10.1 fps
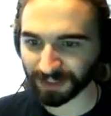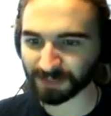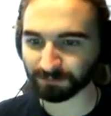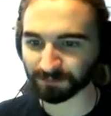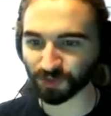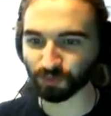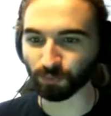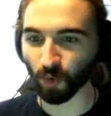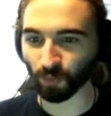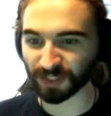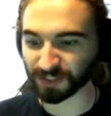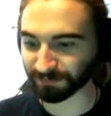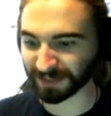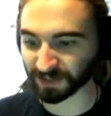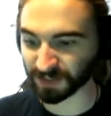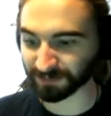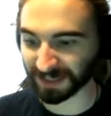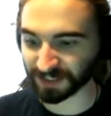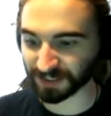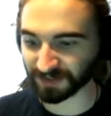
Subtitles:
We need to do more with this middle space.